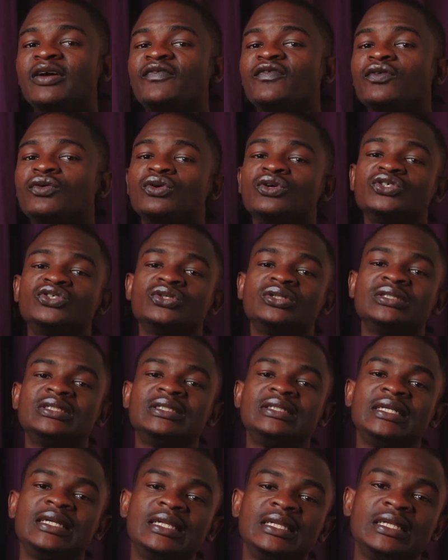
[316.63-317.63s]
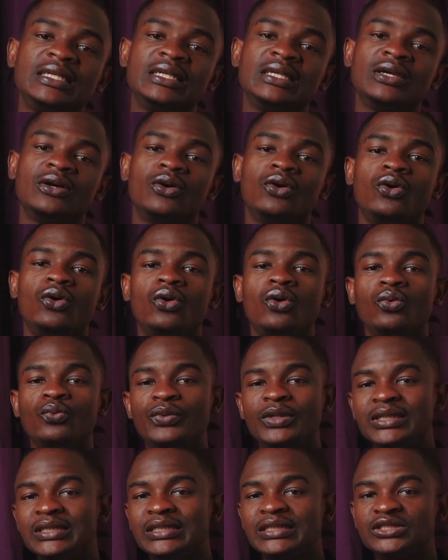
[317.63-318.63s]
focus on the daily or
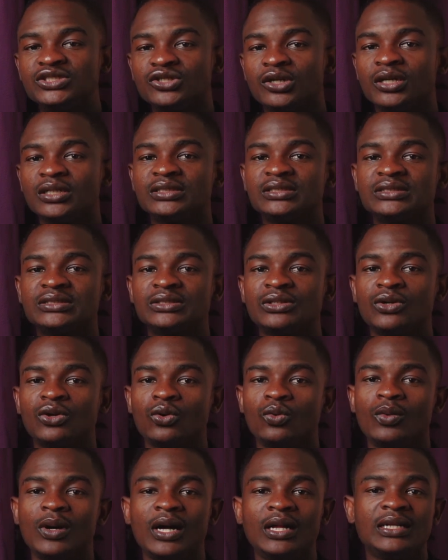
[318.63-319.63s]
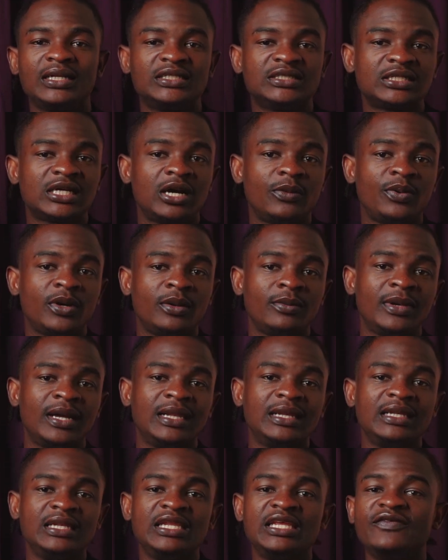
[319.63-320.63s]
weekly chart, while a scalper
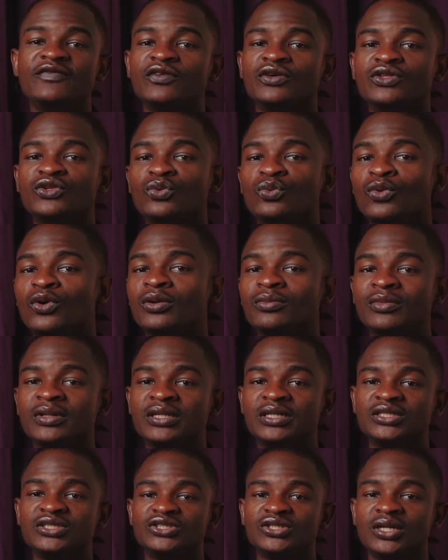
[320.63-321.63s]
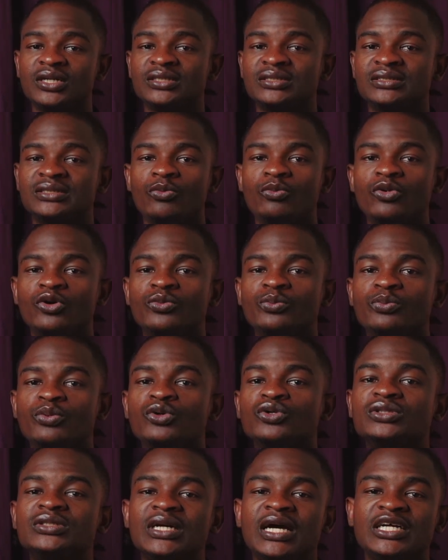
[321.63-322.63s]
might live on the 1 minute chart, but
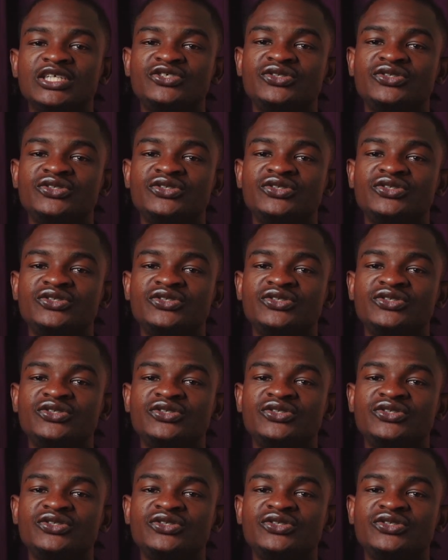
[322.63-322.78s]
both are